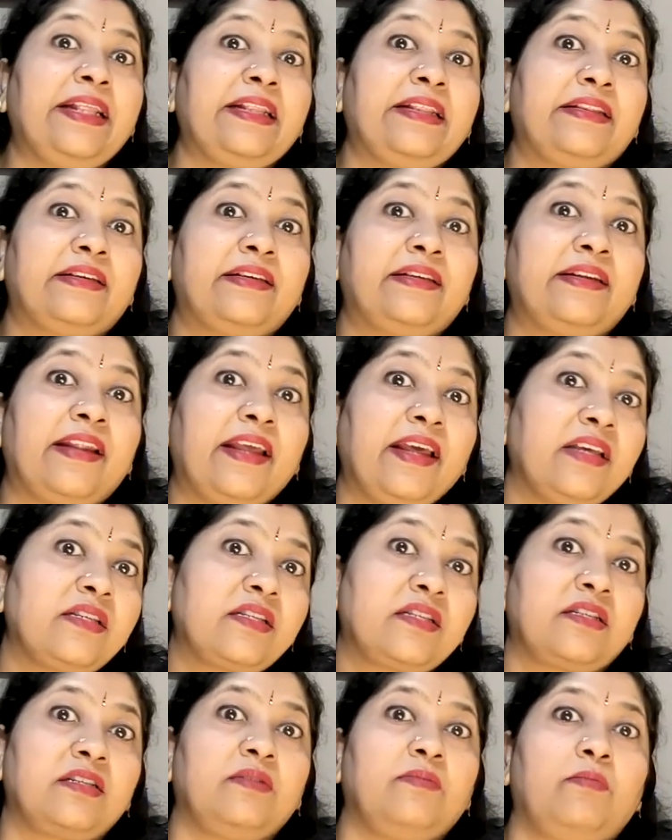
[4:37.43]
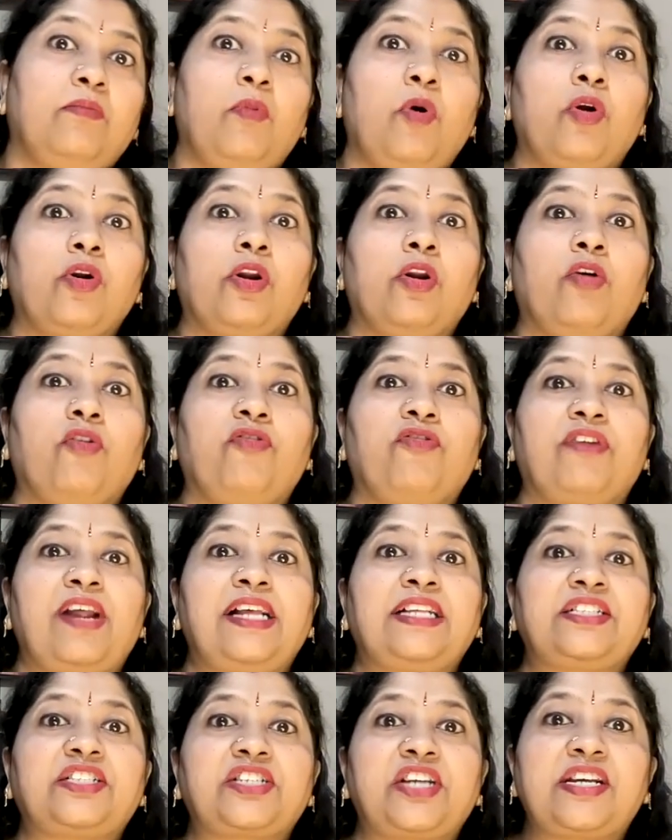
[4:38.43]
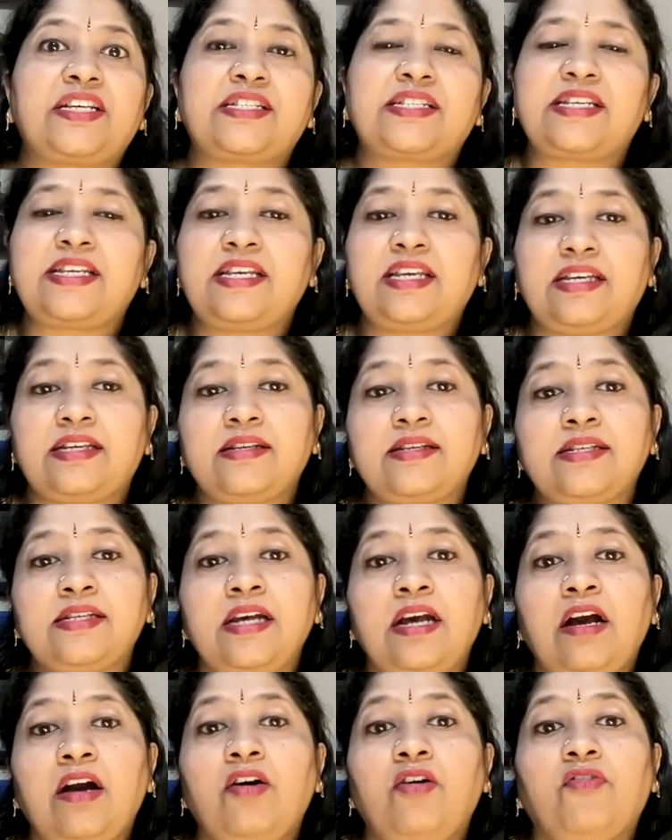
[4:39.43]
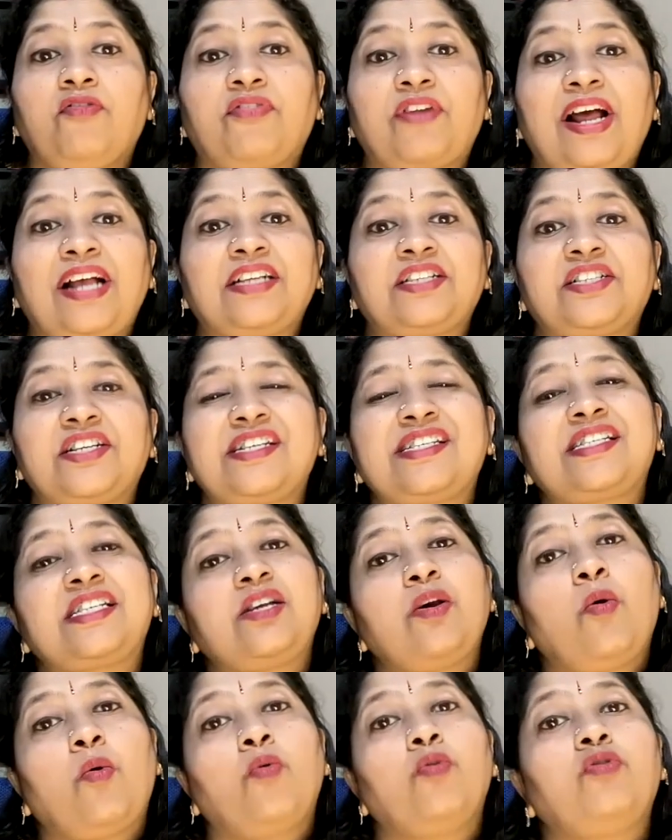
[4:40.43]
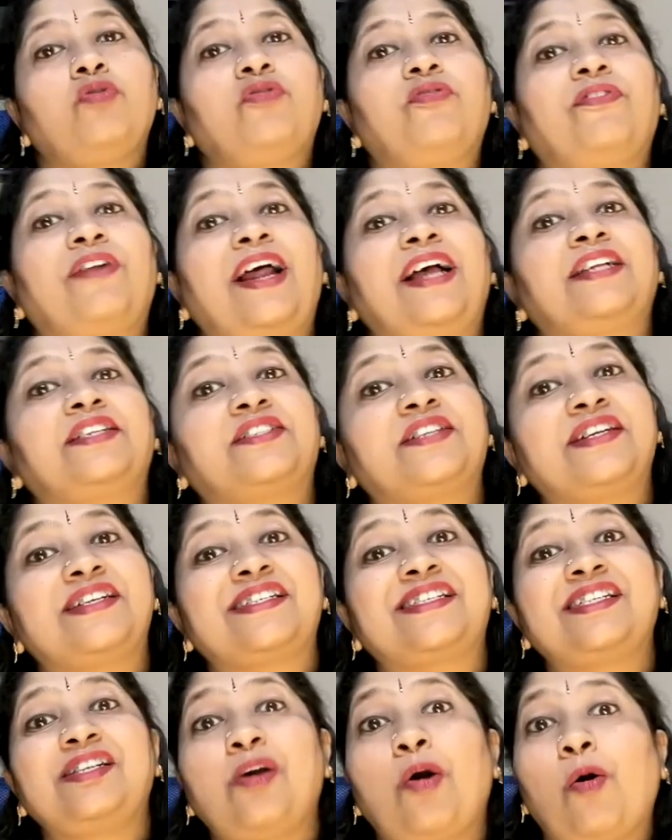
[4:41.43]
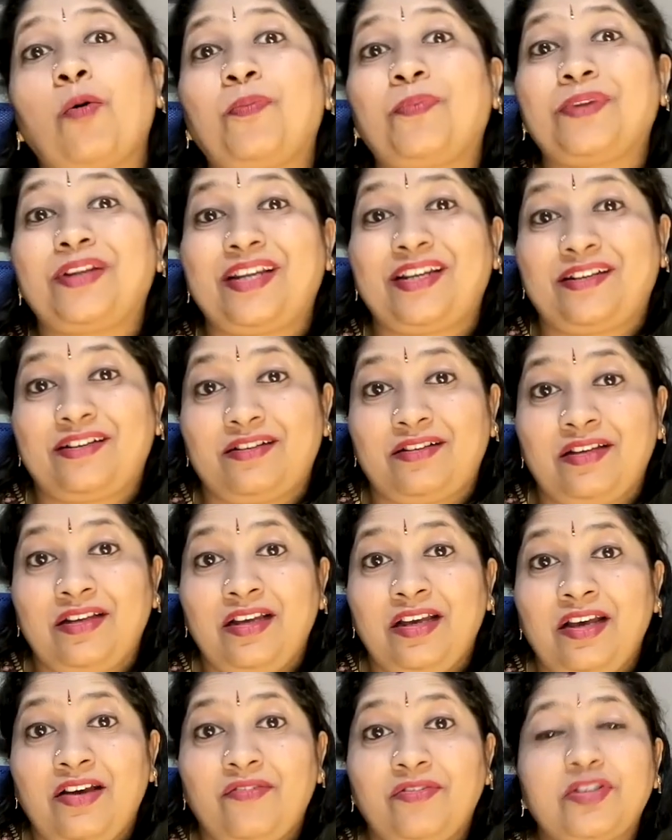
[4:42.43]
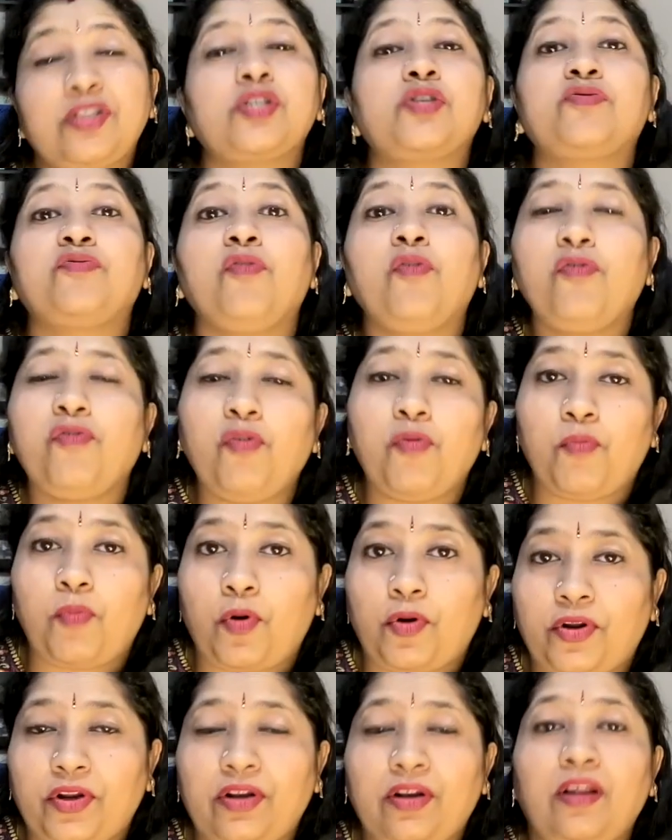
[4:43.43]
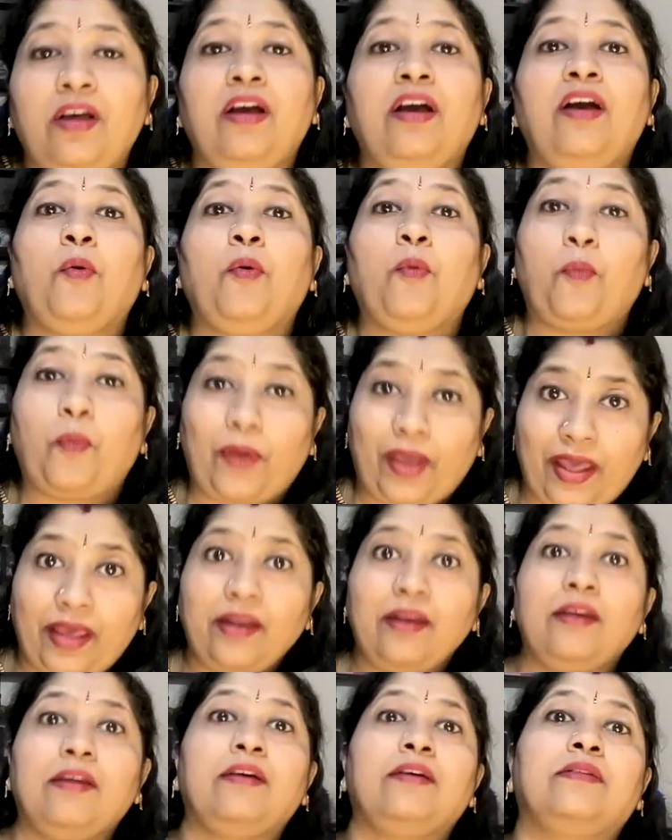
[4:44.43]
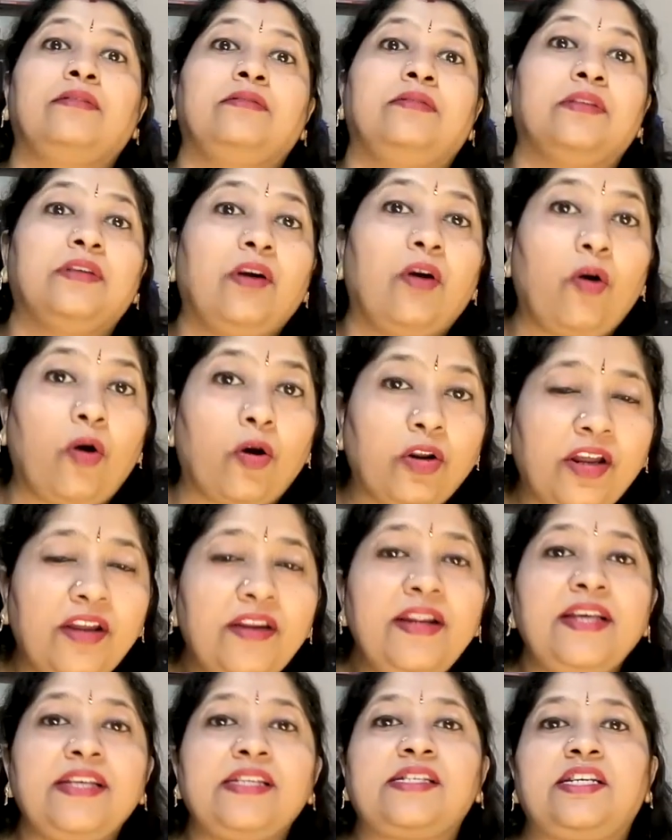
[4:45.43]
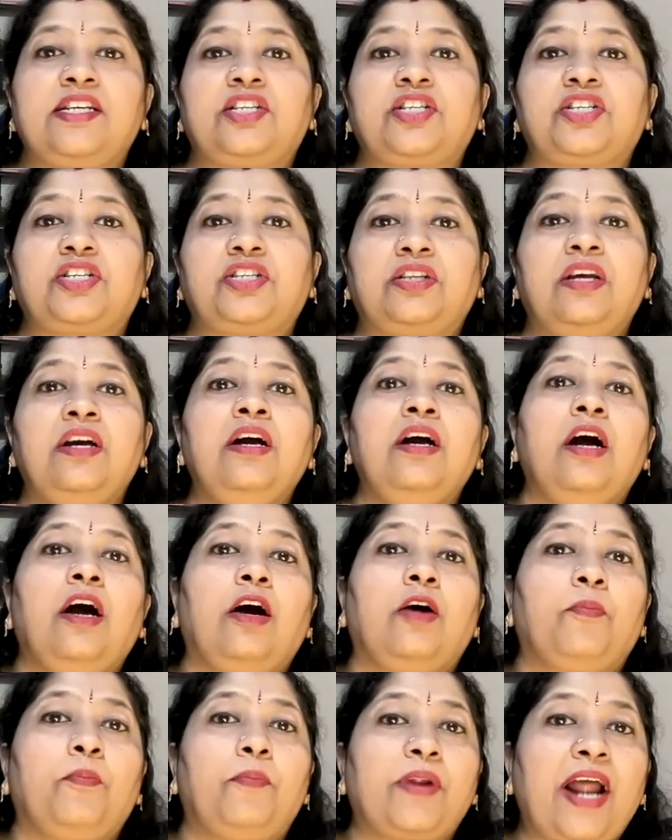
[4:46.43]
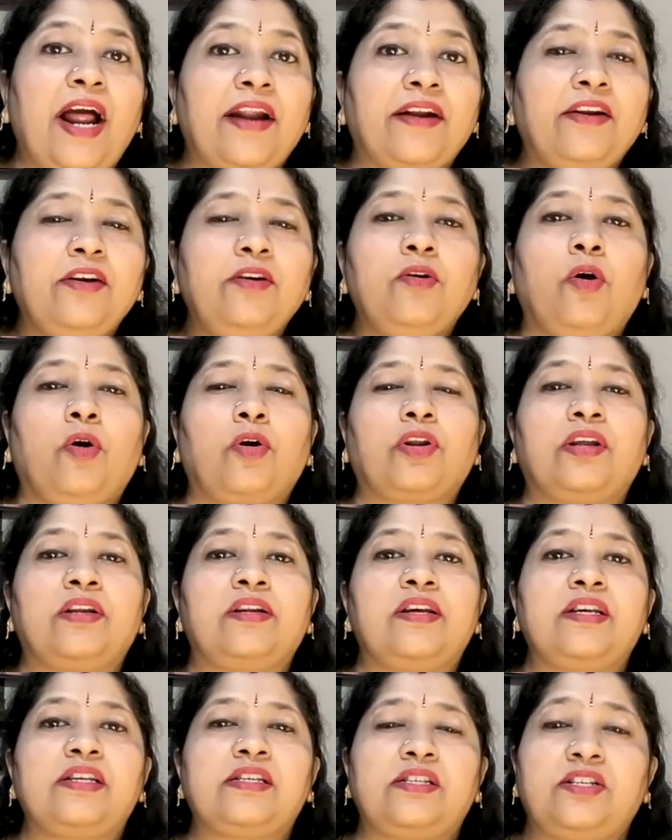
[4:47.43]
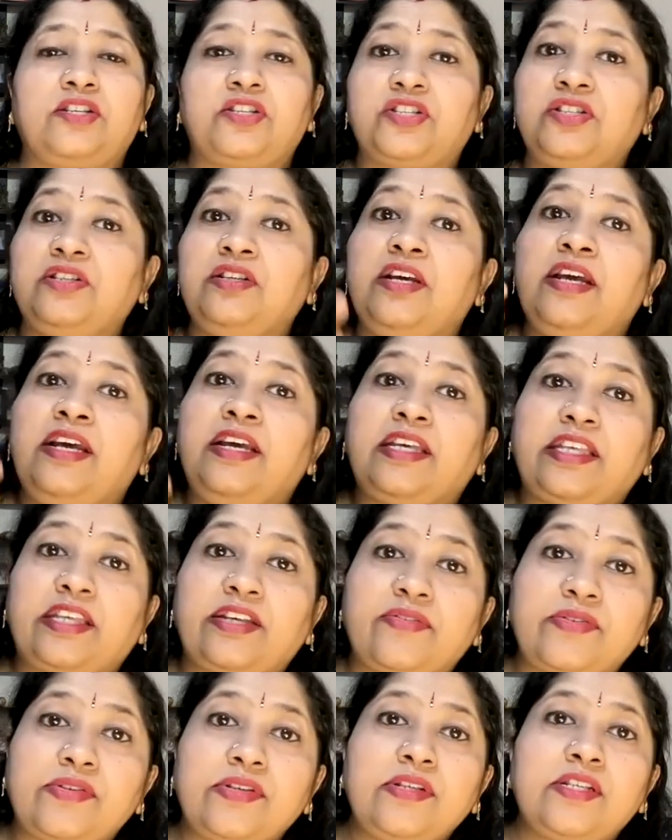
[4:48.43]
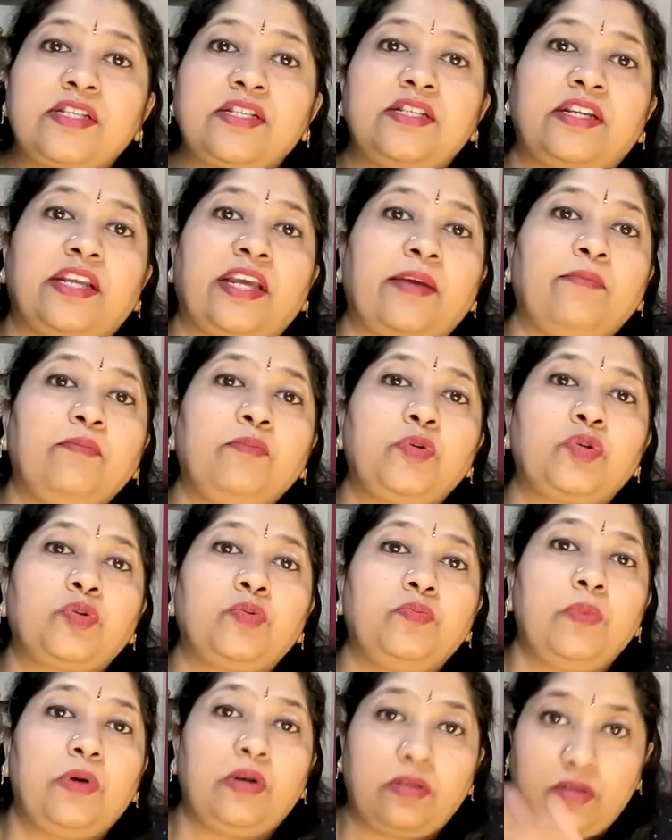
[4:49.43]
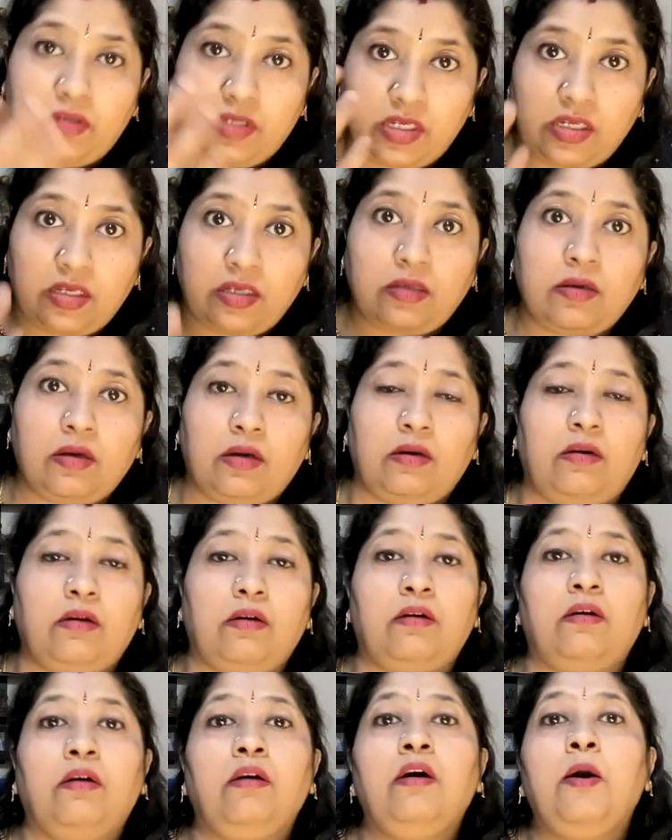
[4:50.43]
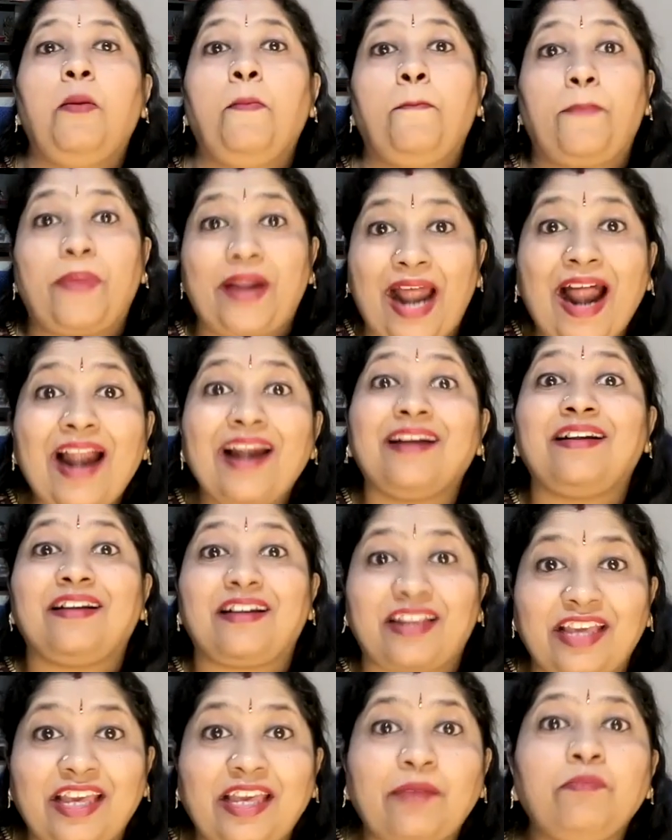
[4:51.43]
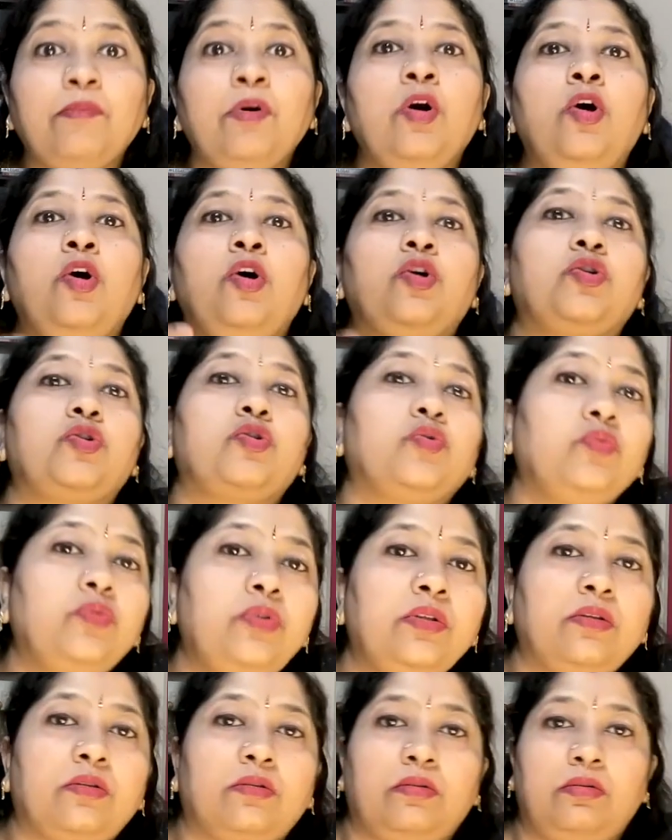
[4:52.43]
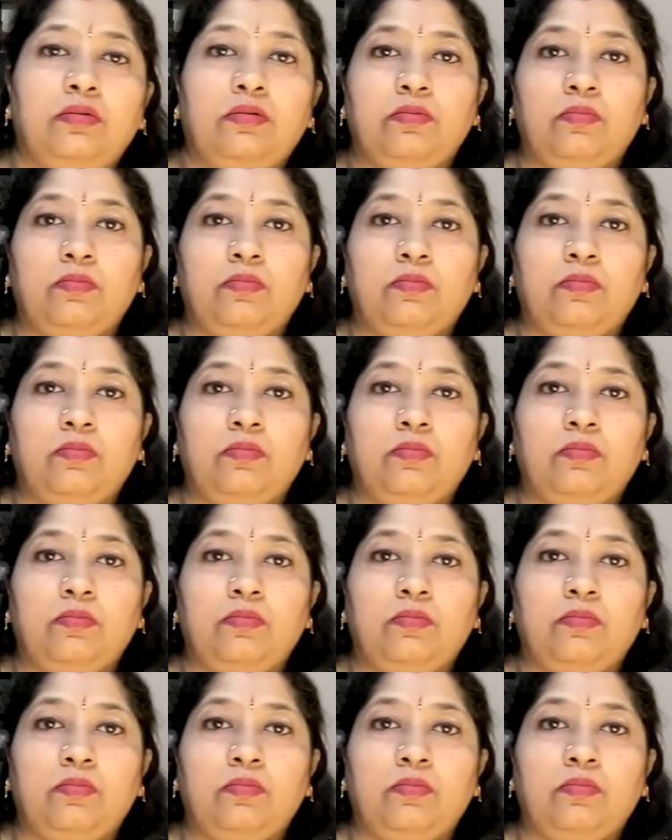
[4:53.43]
The next model of franchising is franchisee owned, franchisee operated, which is FOFO model, where the organization, a branded organization, gives its name, the brand name, to the